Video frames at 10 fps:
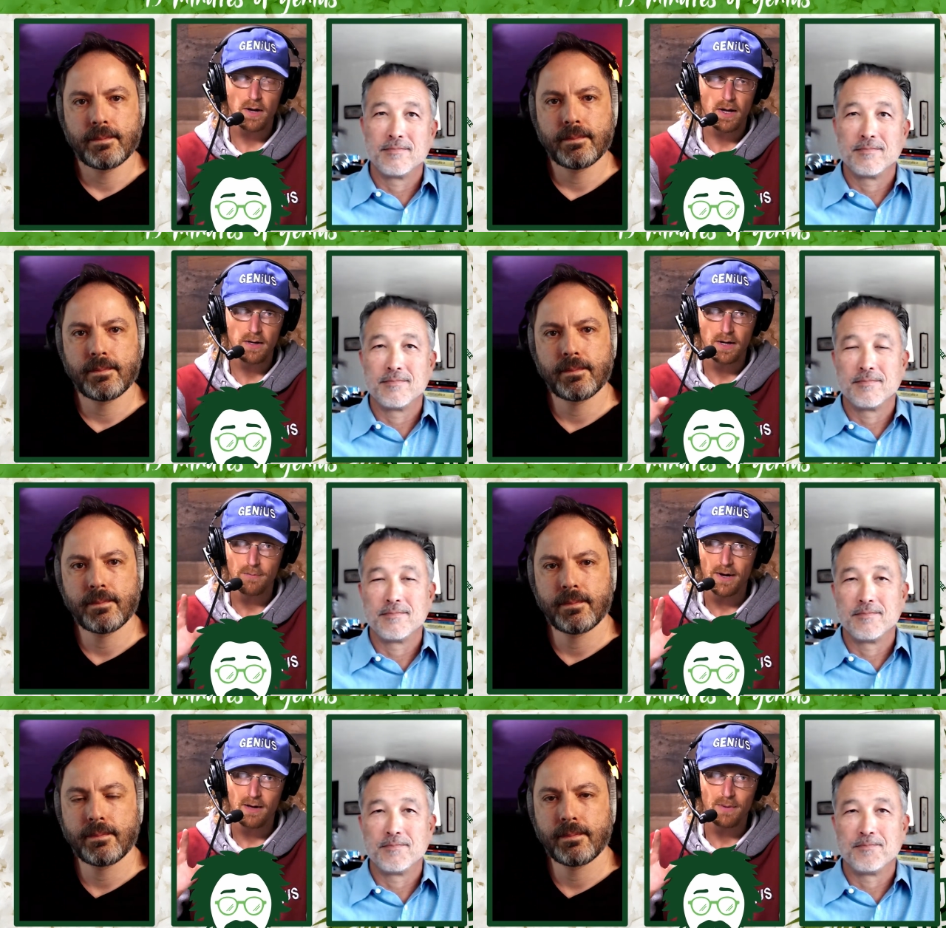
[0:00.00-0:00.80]
Speaker 1: And I
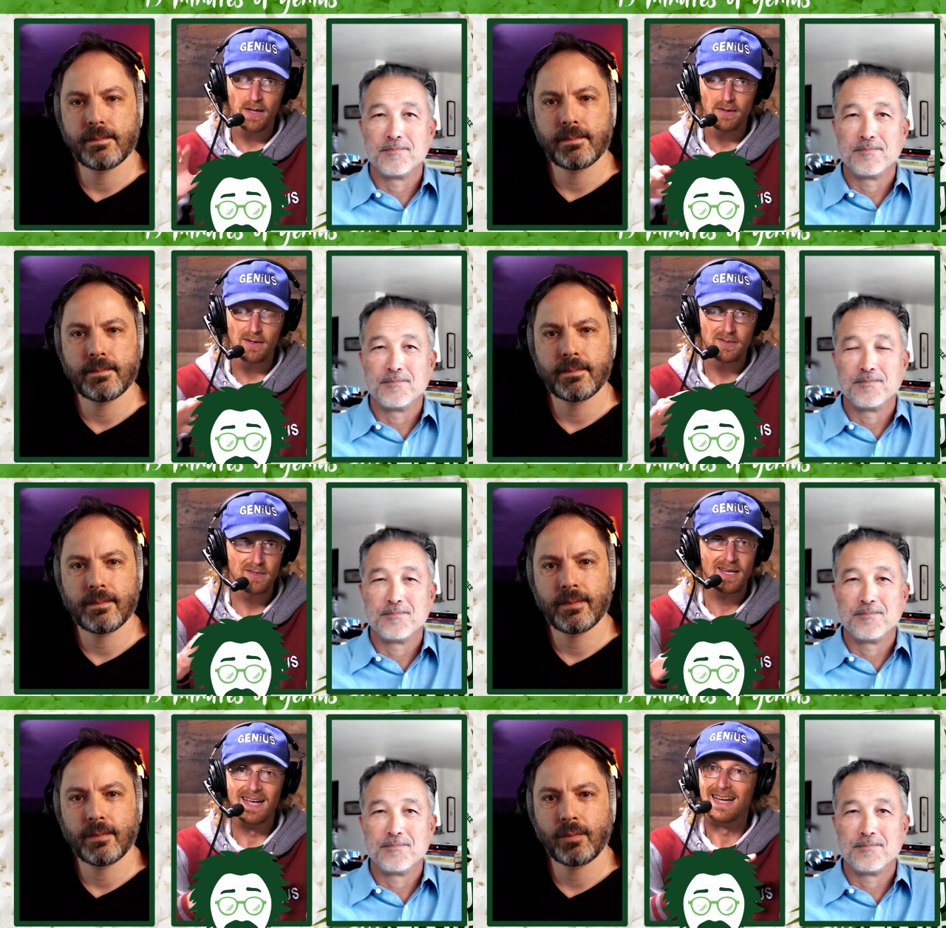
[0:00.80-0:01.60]
recommend this
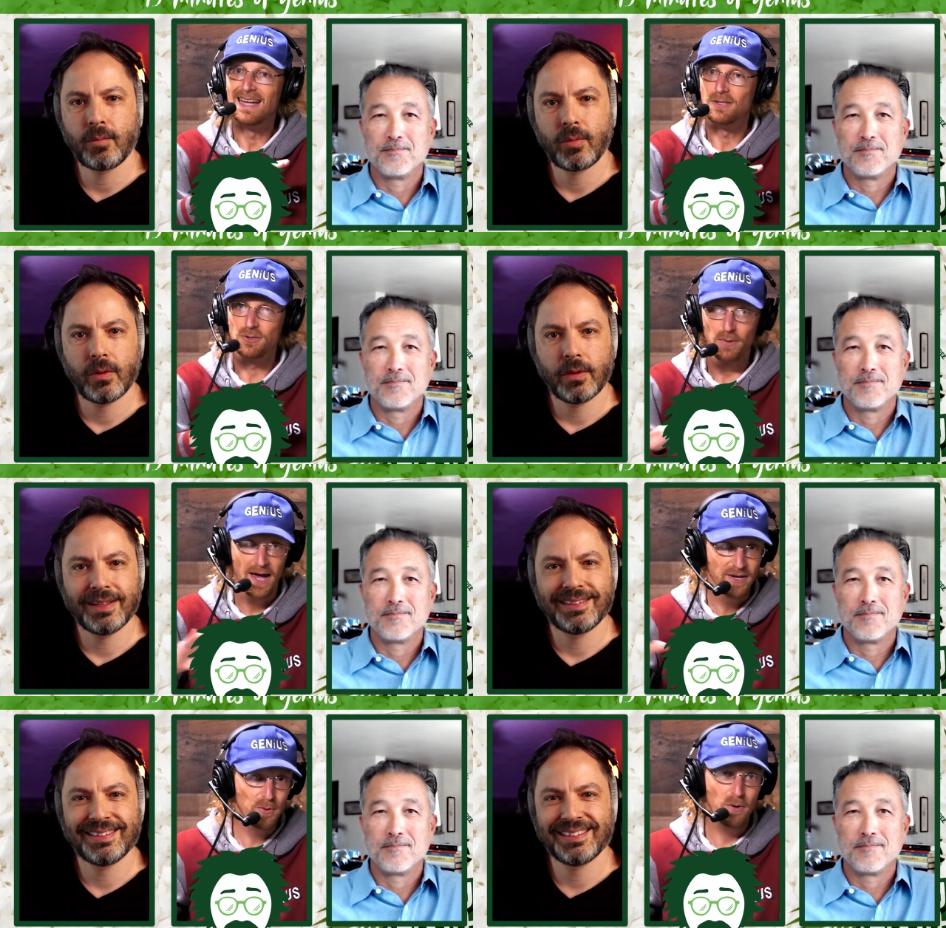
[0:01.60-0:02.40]
to
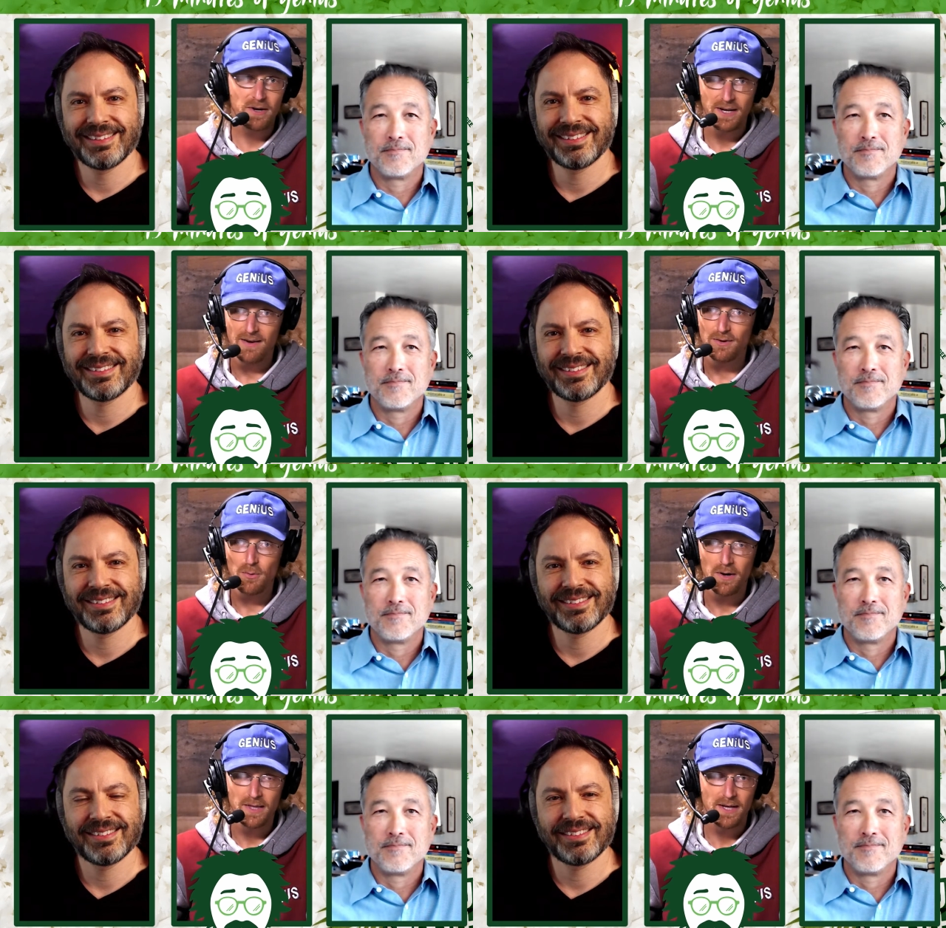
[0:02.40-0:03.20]
anyone and
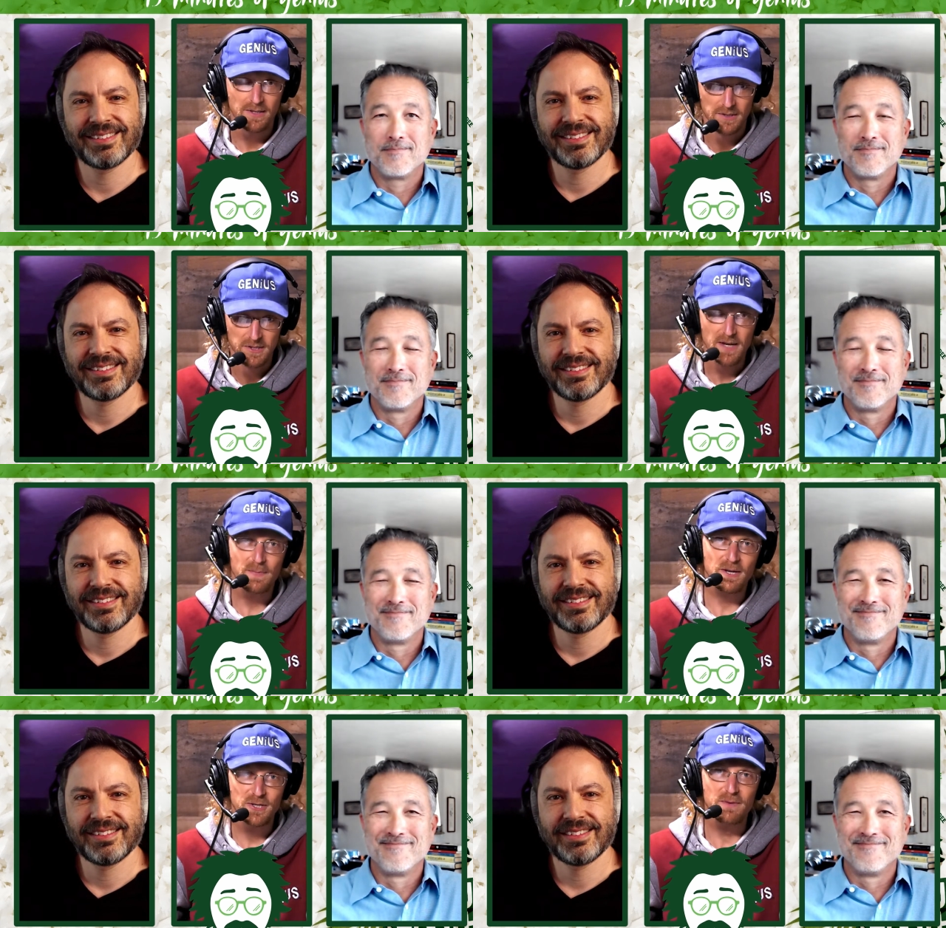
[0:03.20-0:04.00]
everyone that has a
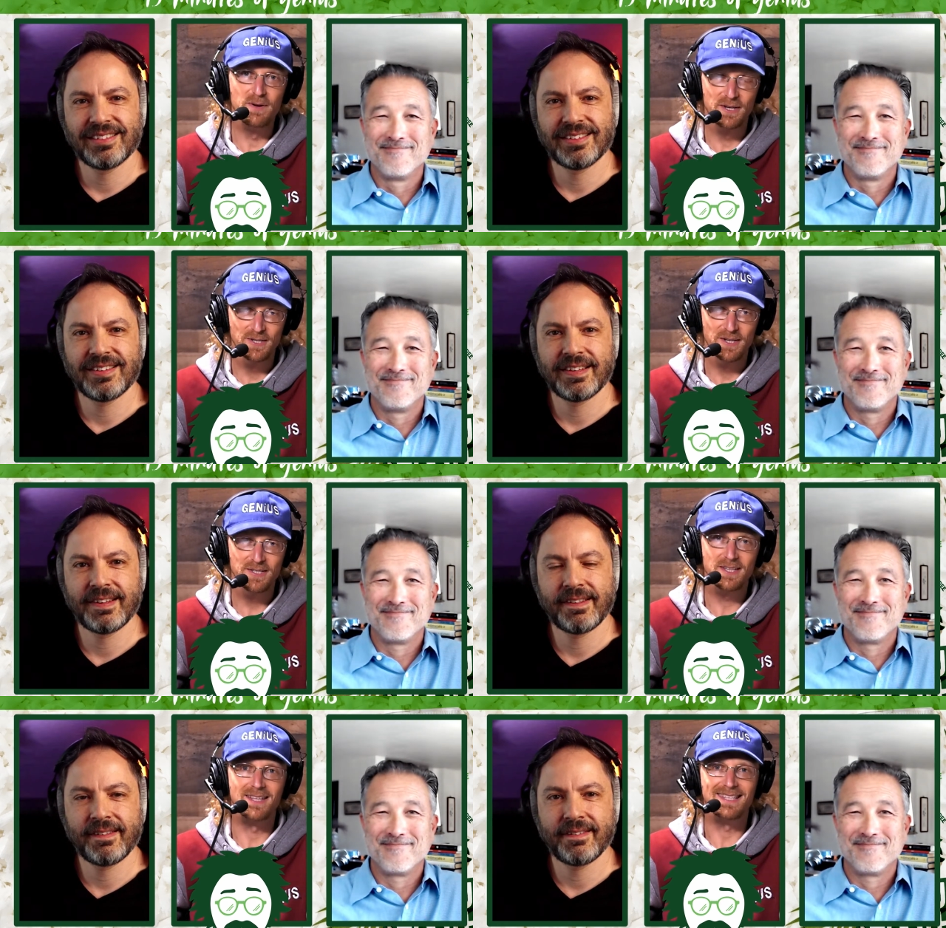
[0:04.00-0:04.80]
CPG business
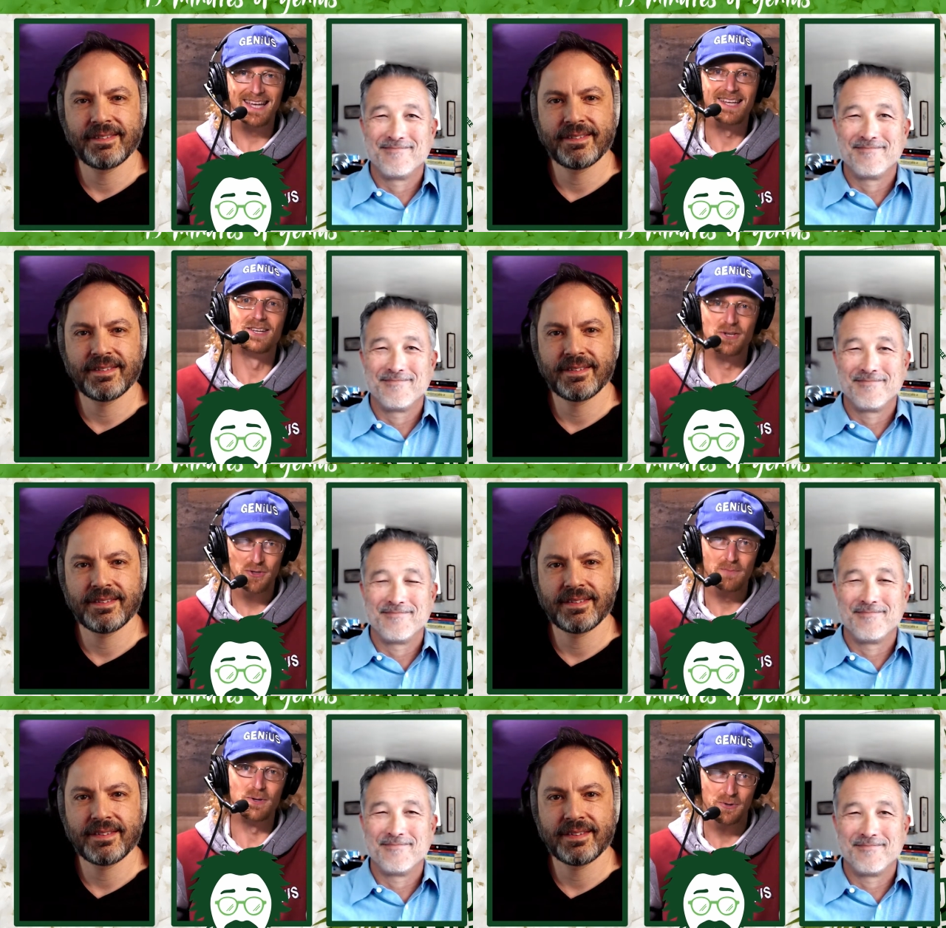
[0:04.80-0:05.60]
that's in
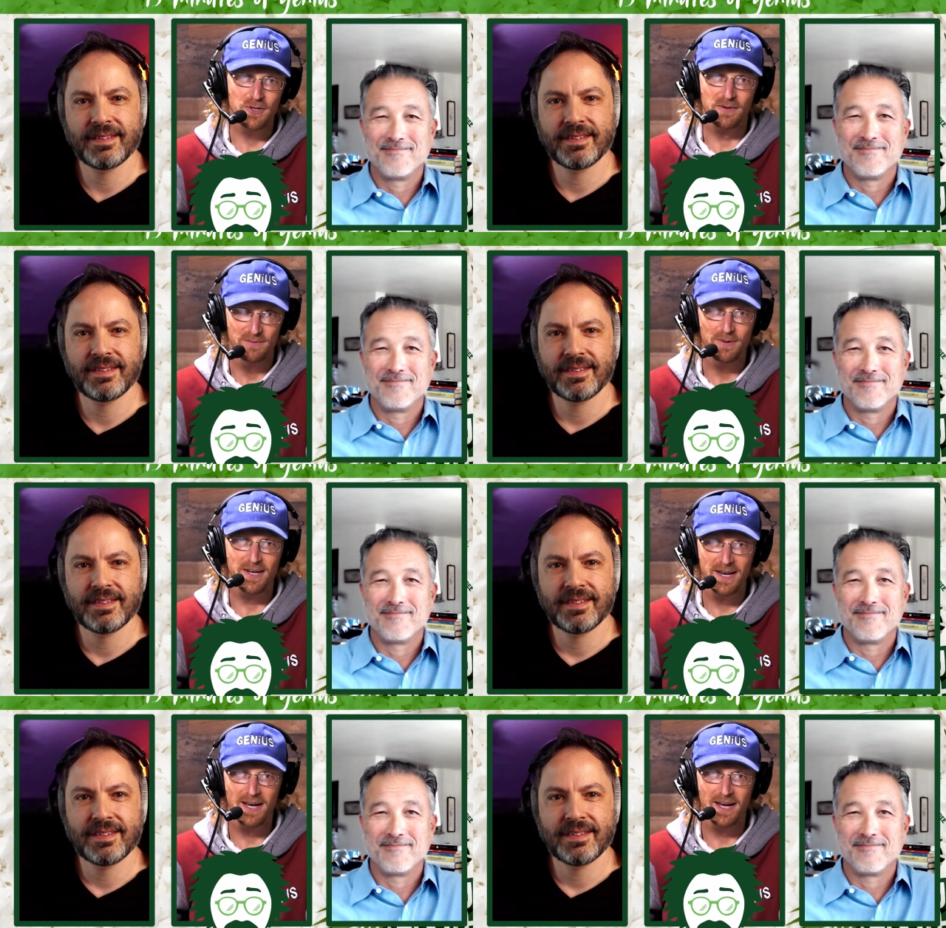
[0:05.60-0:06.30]
distribution right now,